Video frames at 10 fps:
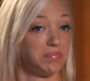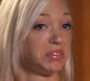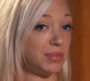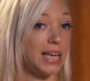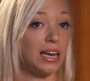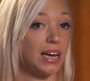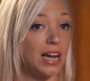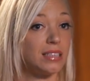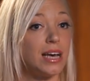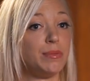some salad in
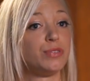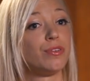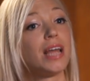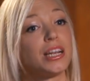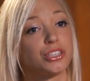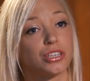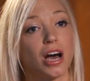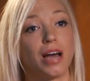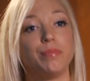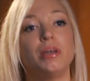our sandwich for
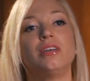lunchtime.